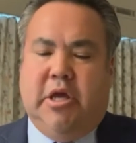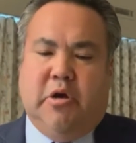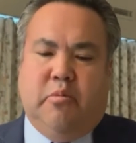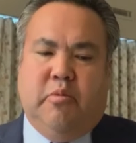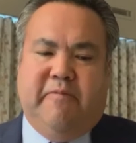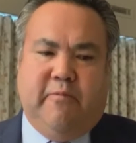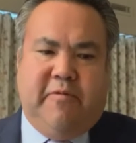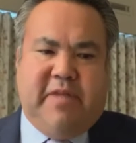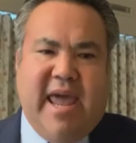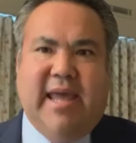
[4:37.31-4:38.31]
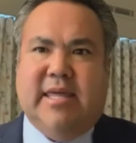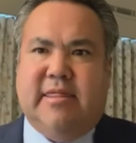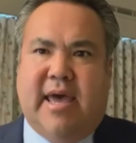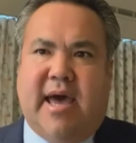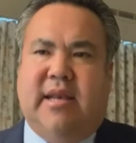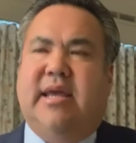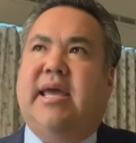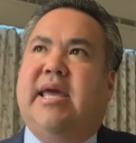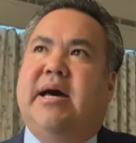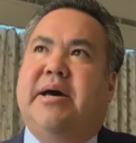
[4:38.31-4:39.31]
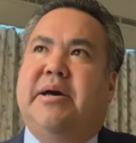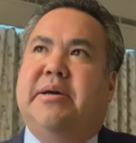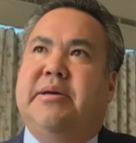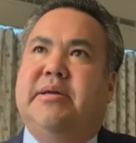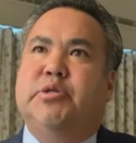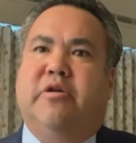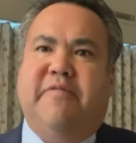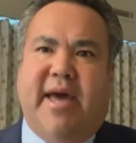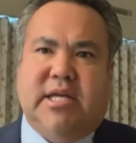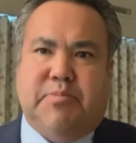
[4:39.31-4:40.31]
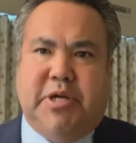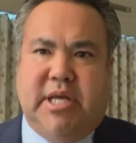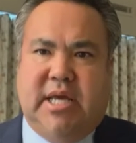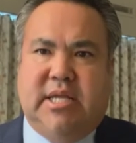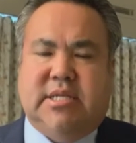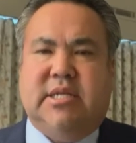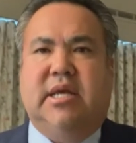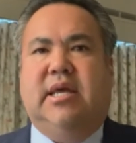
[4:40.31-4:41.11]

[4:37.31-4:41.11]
we've taken that sort of expertise,